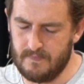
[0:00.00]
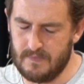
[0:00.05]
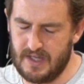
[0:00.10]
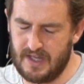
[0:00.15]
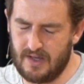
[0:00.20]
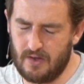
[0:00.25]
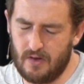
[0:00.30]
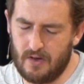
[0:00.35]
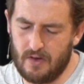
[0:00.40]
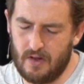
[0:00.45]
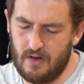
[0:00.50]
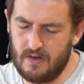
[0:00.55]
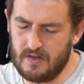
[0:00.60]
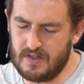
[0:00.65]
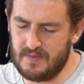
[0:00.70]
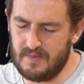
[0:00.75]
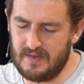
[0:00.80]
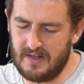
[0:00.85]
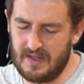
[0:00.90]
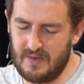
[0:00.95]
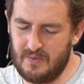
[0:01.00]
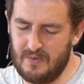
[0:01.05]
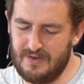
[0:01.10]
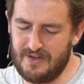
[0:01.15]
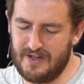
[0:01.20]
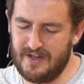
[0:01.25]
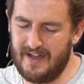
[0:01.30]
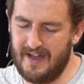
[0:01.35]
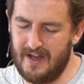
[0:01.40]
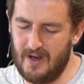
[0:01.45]
And God, ultimately, would
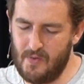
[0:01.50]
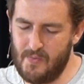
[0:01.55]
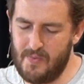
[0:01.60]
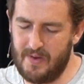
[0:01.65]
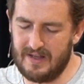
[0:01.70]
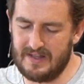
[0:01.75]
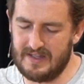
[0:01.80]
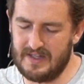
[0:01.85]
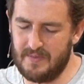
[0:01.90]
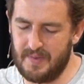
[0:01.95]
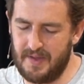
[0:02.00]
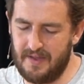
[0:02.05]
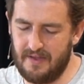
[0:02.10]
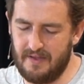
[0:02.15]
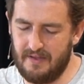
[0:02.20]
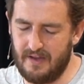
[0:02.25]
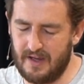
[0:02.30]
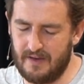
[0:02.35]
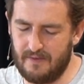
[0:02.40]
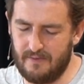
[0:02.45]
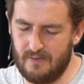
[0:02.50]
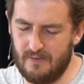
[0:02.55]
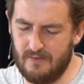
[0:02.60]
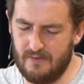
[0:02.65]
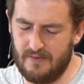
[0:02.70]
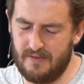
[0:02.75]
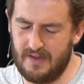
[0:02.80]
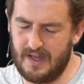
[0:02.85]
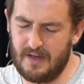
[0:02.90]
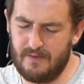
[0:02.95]
you help us to be
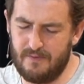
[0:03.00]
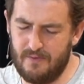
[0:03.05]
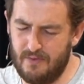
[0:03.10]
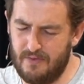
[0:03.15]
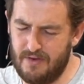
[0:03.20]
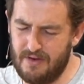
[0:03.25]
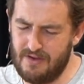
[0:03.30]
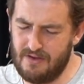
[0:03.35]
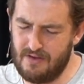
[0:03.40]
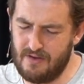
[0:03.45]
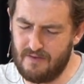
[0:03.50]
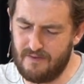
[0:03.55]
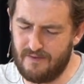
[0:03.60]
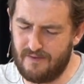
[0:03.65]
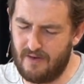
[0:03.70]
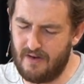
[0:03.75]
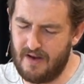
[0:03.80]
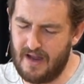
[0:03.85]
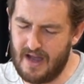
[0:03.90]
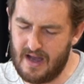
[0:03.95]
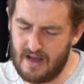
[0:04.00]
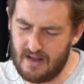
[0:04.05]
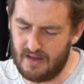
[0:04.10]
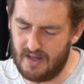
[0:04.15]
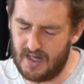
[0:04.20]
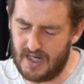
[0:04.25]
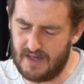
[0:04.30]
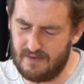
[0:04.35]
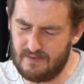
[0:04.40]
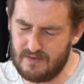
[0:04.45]
thankful? Thankful to you for our
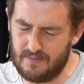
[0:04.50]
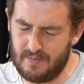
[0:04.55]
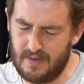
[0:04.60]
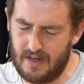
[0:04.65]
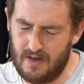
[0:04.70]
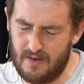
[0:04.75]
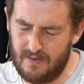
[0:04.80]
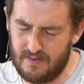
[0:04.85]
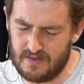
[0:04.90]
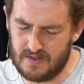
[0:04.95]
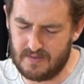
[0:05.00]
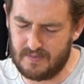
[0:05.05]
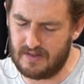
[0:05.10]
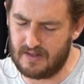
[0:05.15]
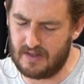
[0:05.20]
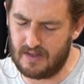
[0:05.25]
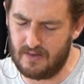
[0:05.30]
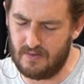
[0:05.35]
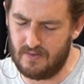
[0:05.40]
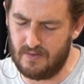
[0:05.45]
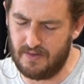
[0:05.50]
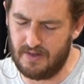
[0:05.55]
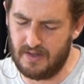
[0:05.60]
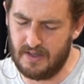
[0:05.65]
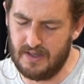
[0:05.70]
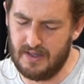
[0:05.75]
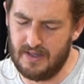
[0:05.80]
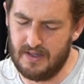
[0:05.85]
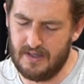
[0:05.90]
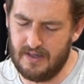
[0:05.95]
lives, but ultimately, Lord,
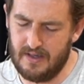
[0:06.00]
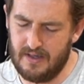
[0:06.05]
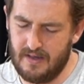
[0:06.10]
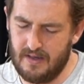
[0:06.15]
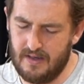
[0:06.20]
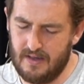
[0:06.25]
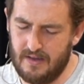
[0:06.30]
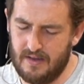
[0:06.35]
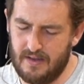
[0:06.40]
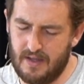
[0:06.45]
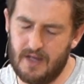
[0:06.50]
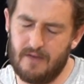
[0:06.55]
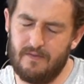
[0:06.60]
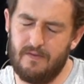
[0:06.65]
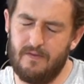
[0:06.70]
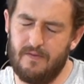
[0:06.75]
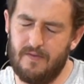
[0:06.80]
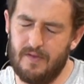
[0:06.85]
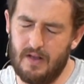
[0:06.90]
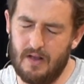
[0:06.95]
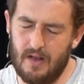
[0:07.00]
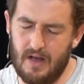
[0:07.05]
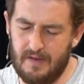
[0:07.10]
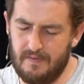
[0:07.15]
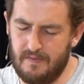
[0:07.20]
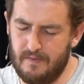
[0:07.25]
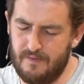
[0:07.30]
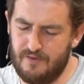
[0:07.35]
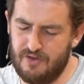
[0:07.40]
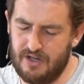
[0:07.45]
thankful for the
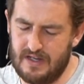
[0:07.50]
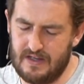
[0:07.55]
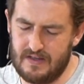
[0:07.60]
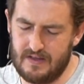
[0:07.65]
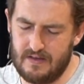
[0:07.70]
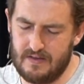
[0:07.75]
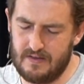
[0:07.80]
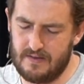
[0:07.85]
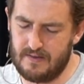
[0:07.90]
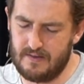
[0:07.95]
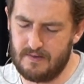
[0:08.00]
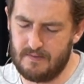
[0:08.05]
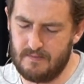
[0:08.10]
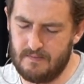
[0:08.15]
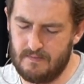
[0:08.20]
life of Jesus.